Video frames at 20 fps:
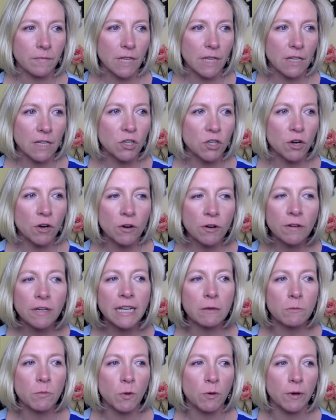
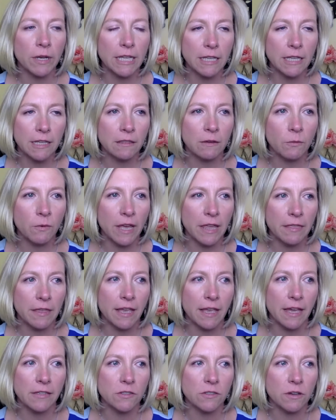turning point in the way
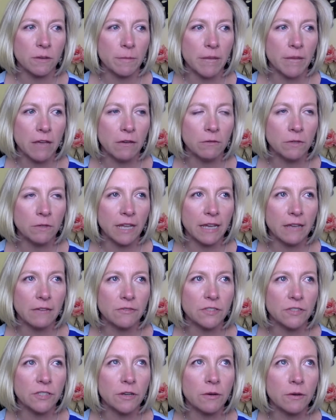that I saw my own life.
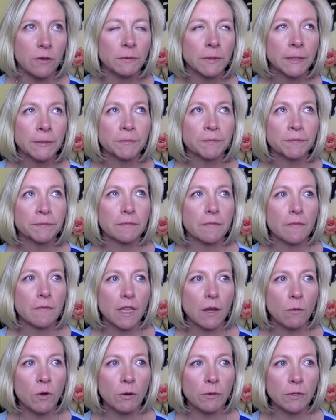So
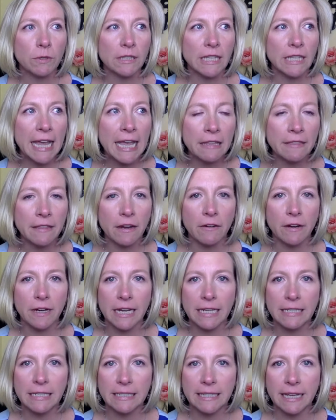we were laying there,
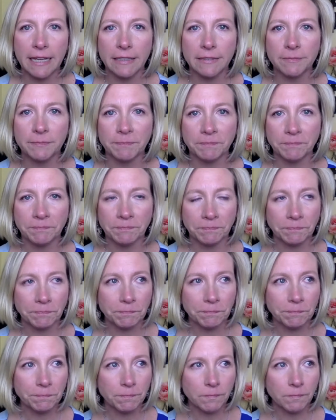and I said,
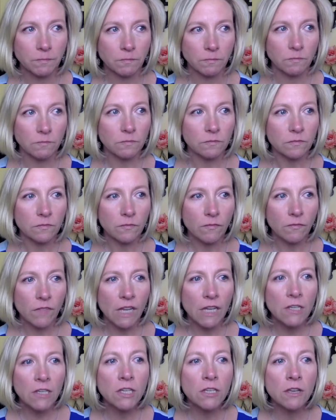
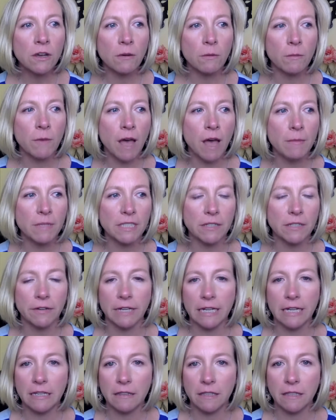Mom, is there
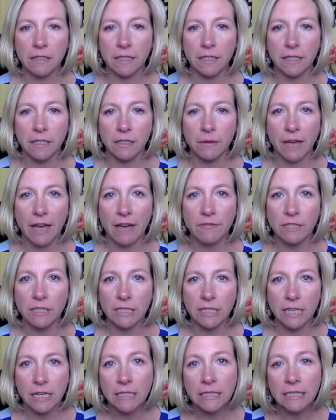anything that you
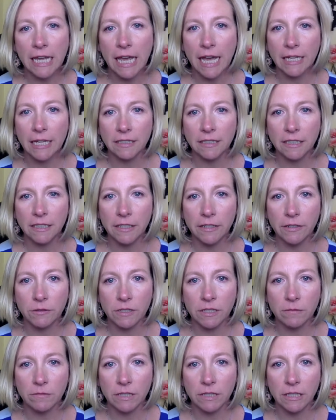haven't done yet?
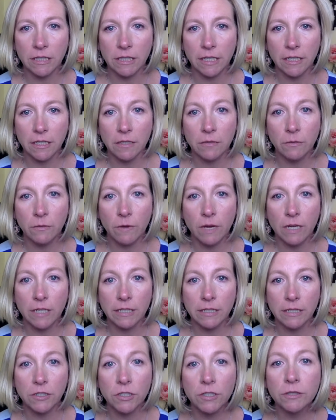Something that you want
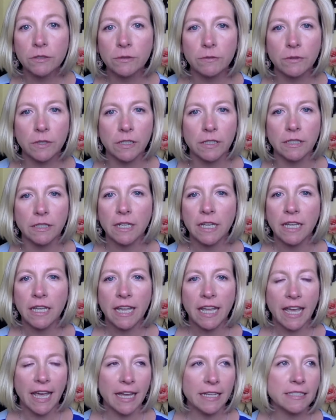to do?
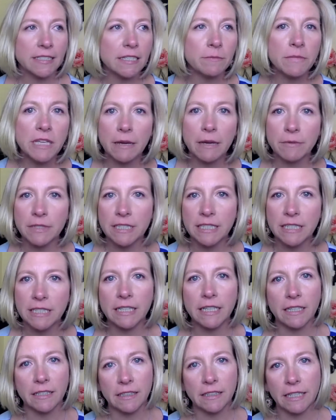And to me, I was
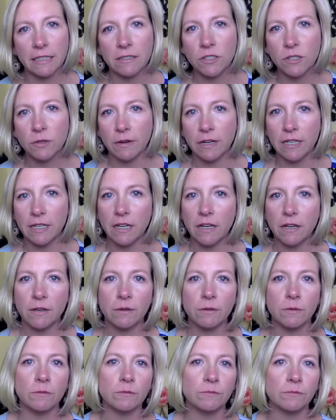thinking, like, do you want to
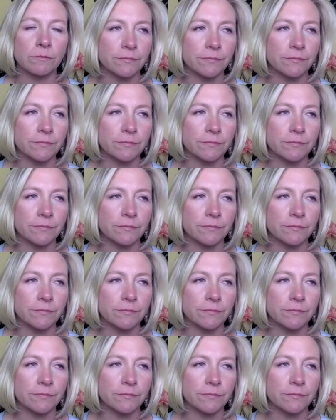go